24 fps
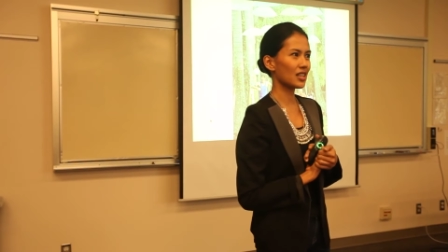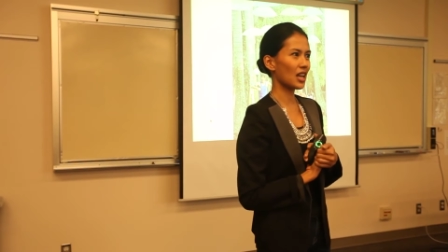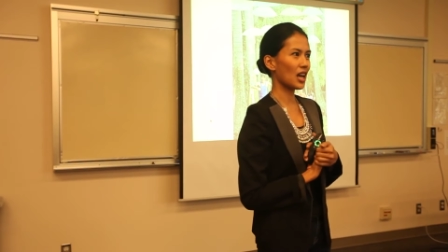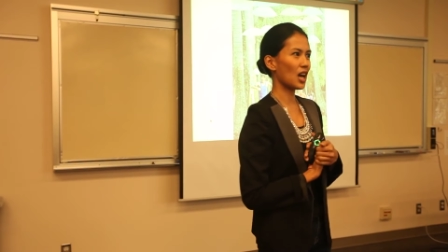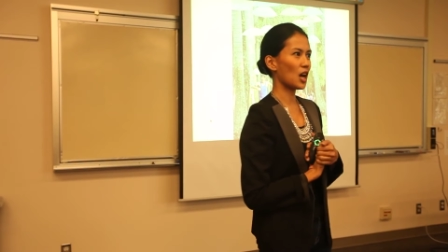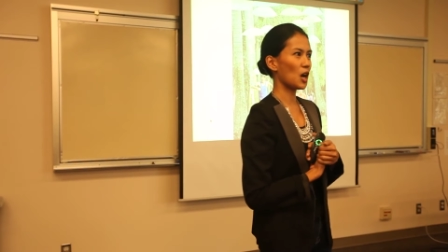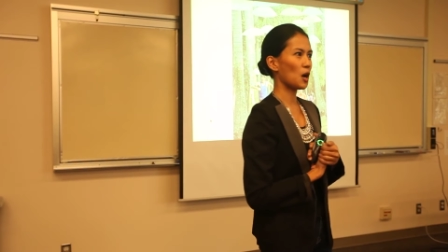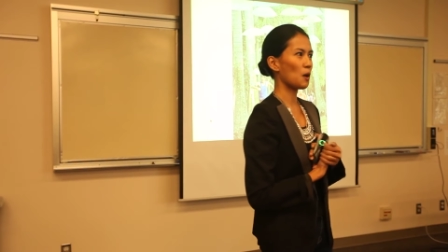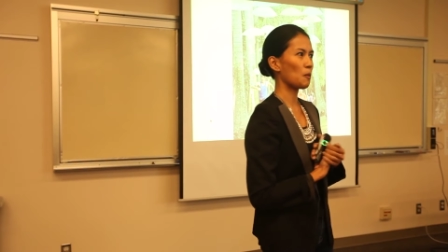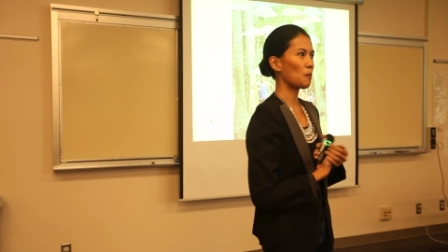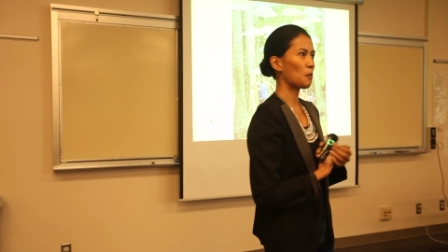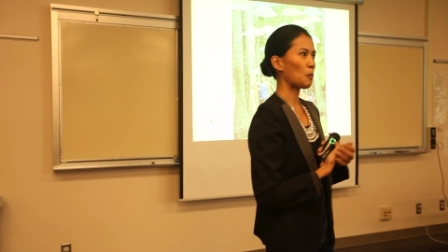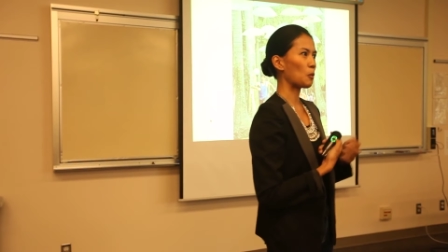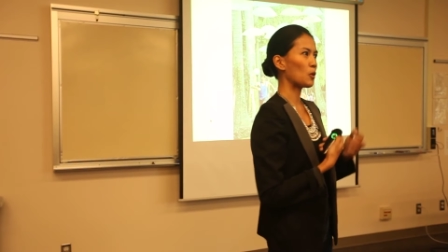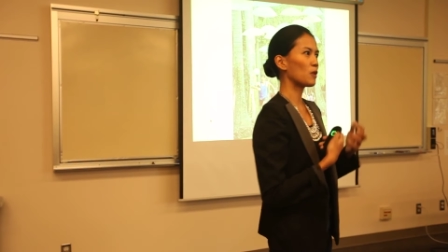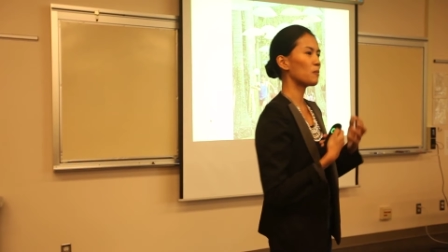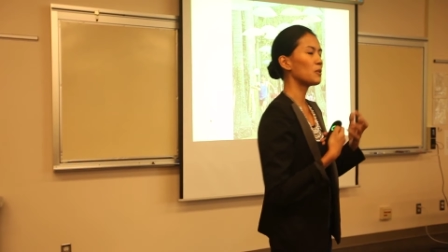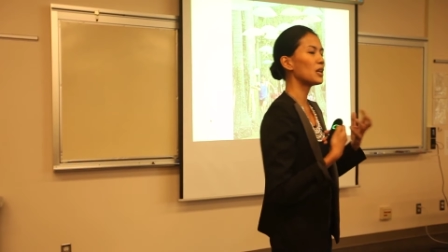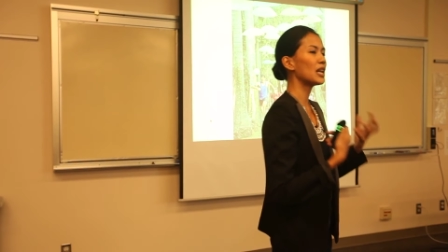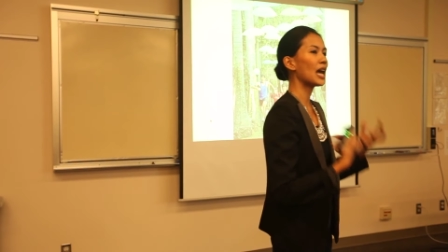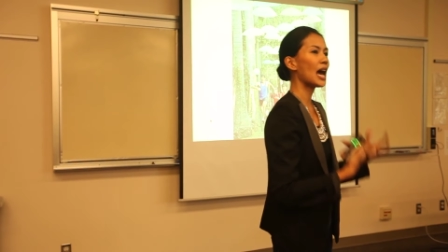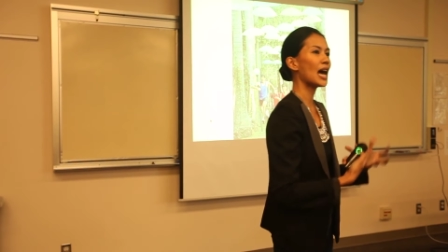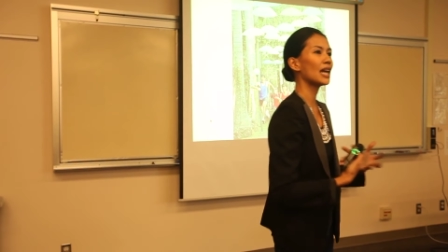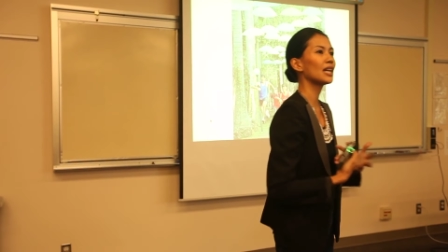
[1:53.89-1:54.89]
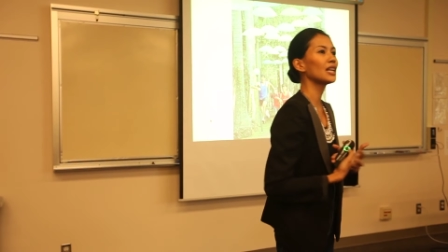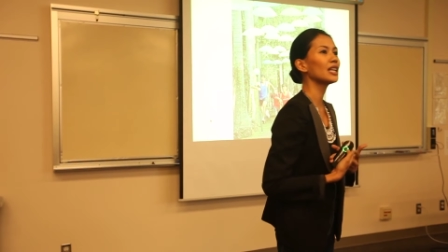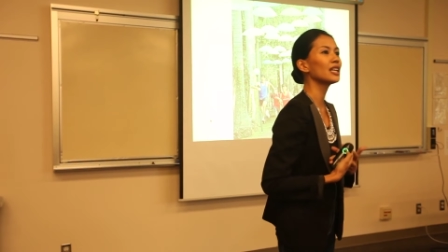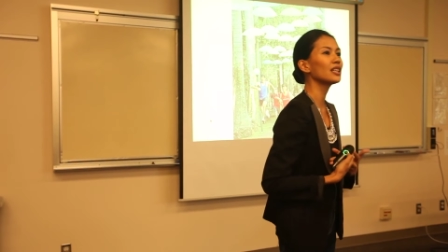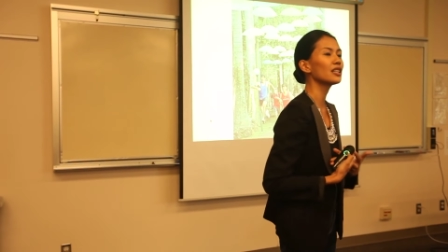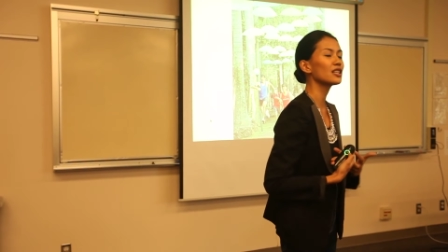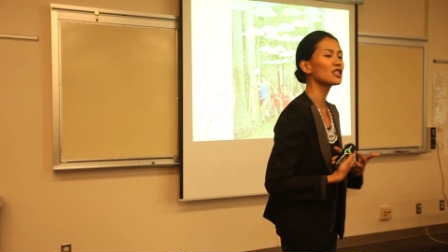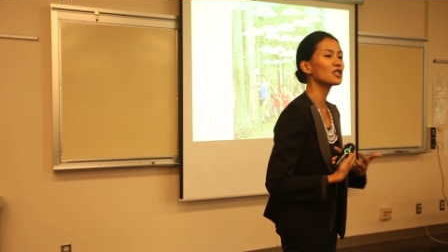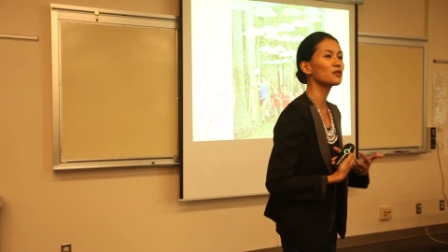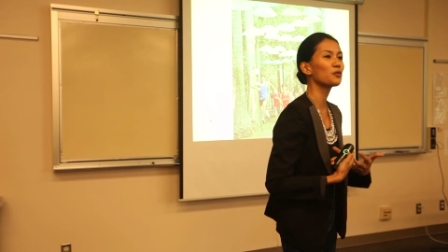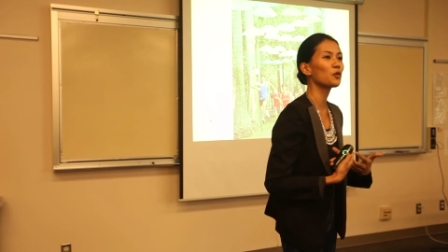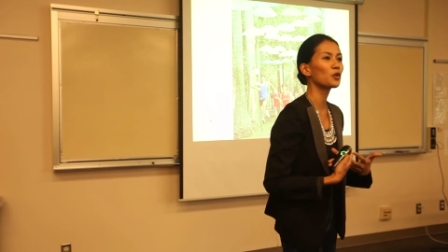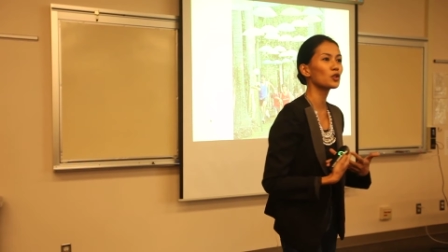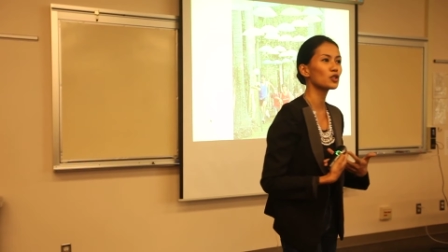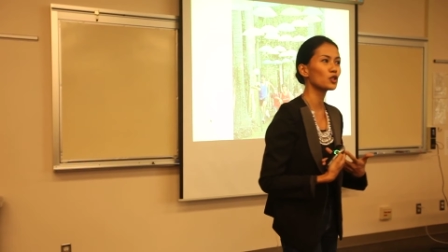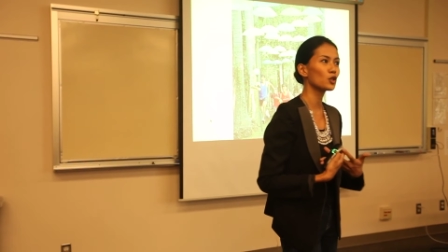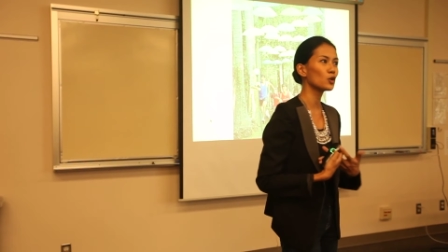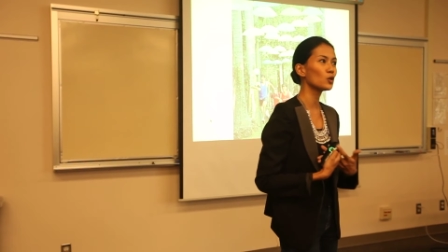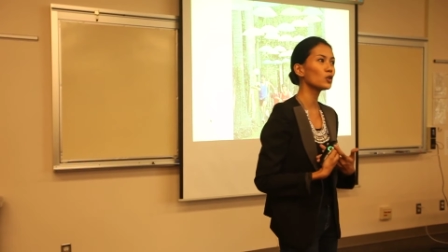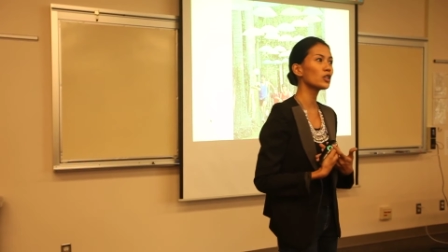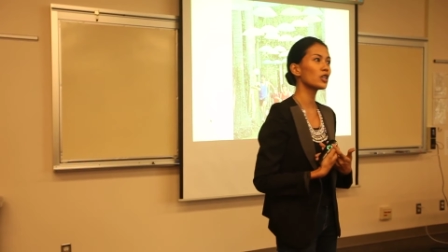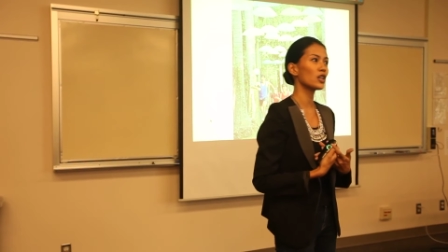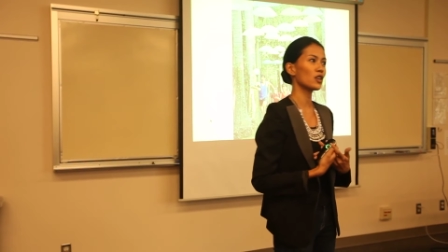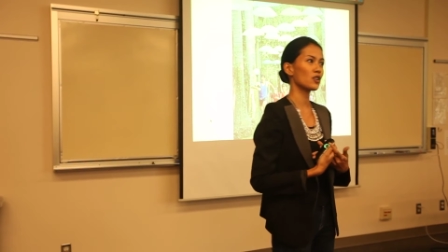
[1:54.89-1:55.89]
Um, we've been handling this for two
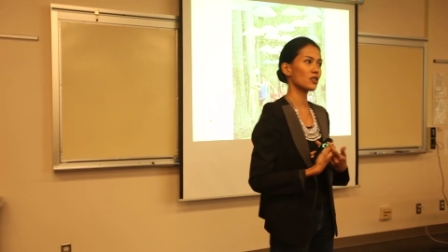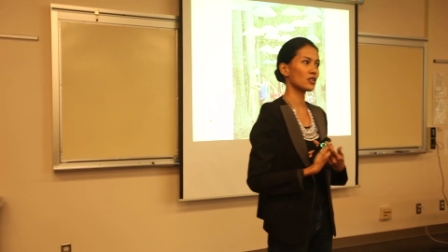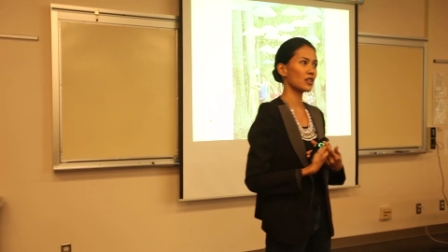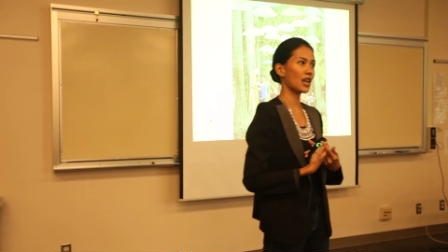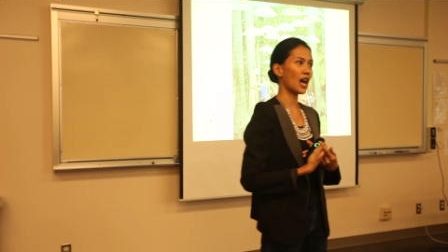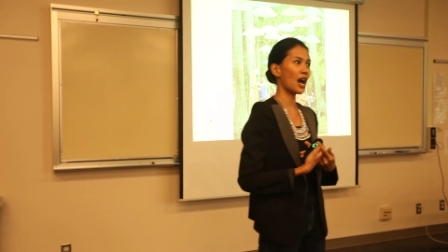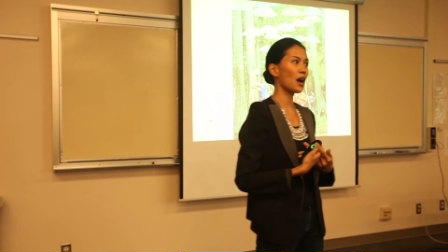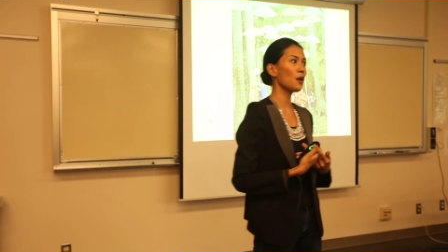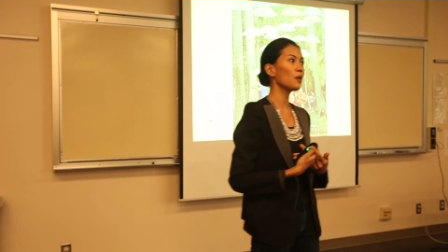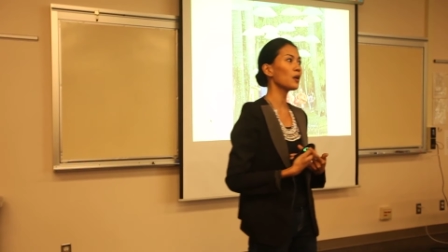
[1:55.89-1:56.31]
years now.